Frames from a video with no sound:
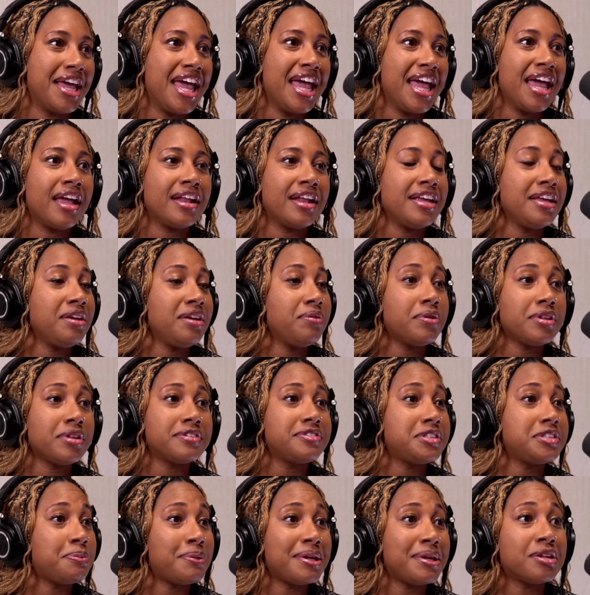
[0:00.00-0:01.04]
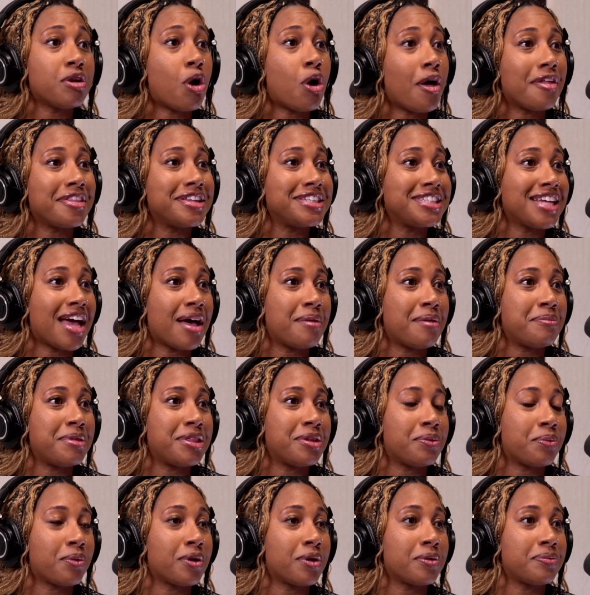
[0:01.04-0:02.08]
And he will have spent all the time in the
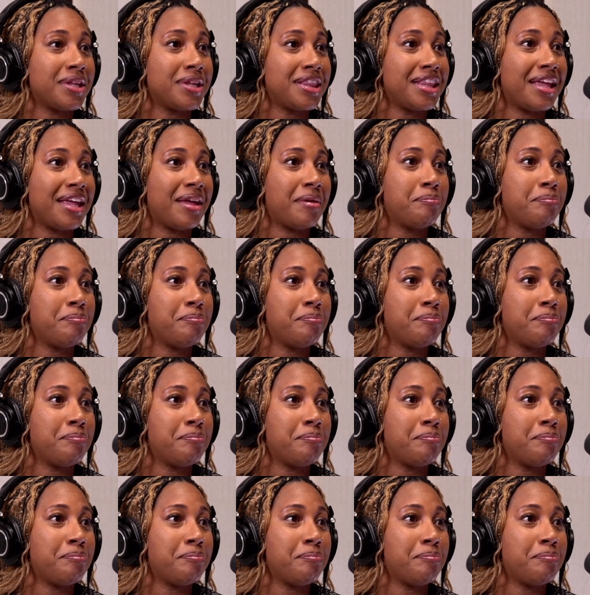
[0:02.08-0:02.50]
world with him.